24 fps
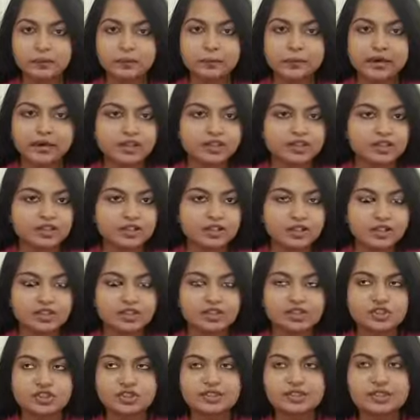my
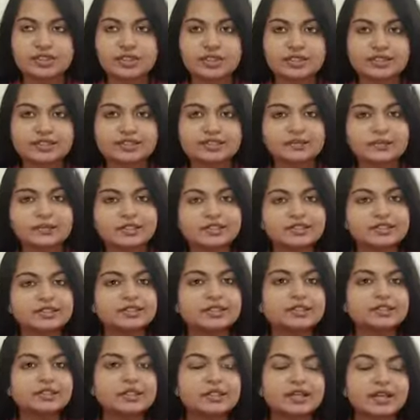introduction, it's
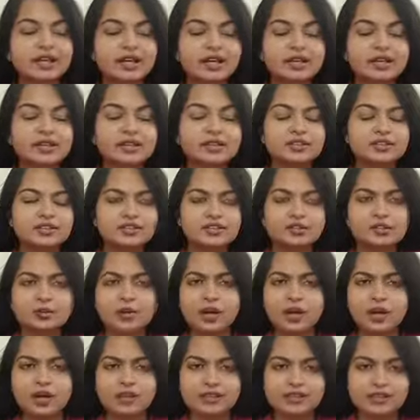basically like two
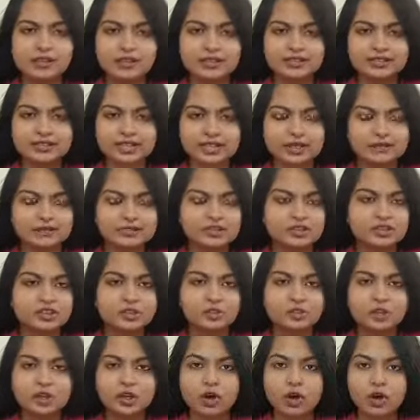other exams that
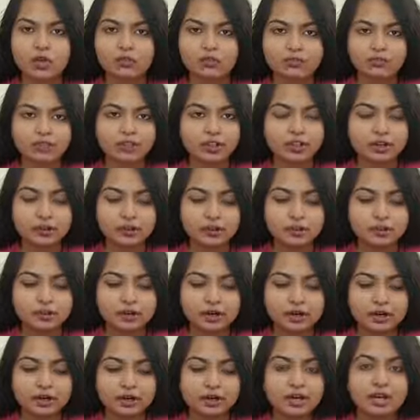we often hear
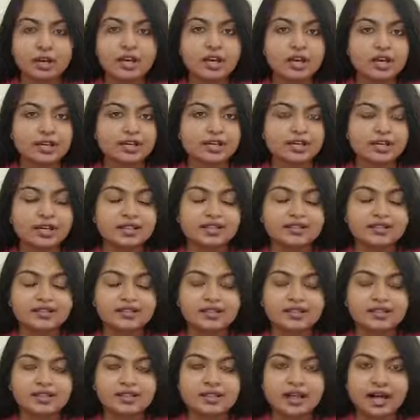about. That's
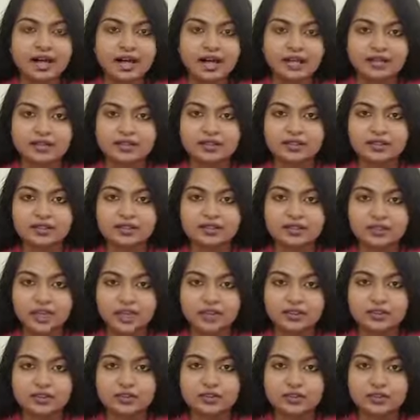the IELTS
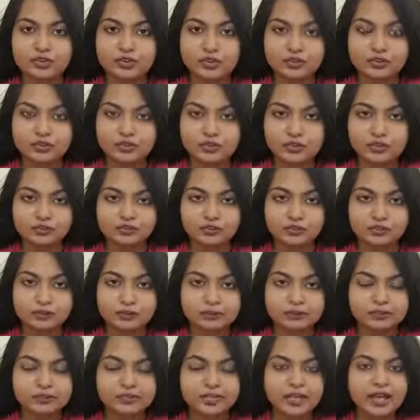and the TOEFL.
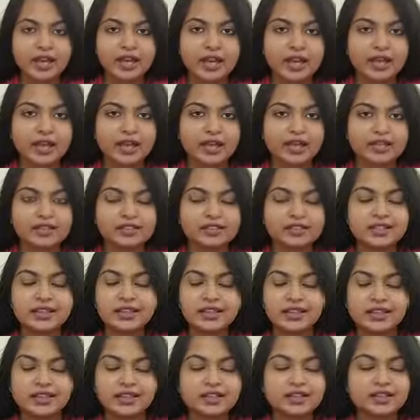And
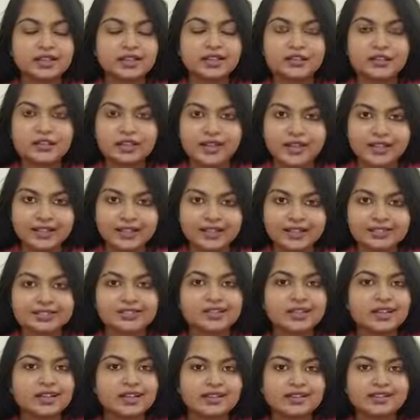you're right,
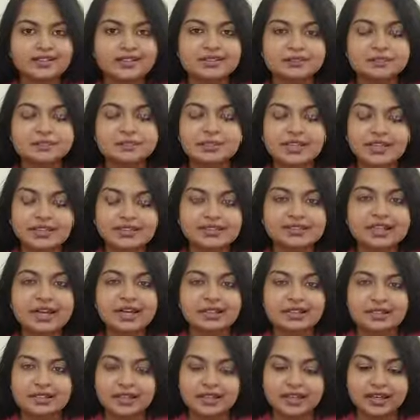it's
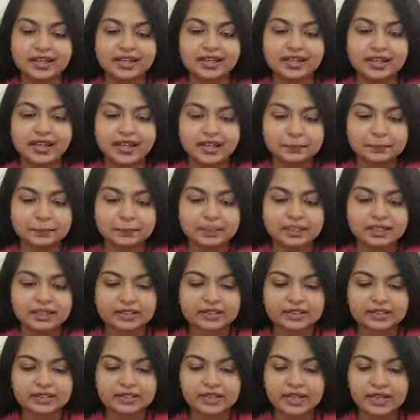exactly like that.
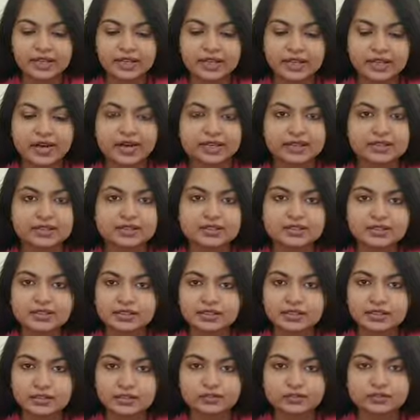It's like IELTS and
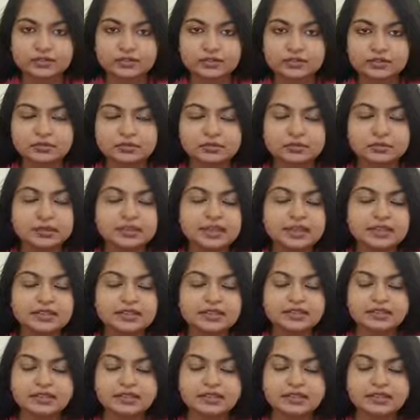TOEFL, but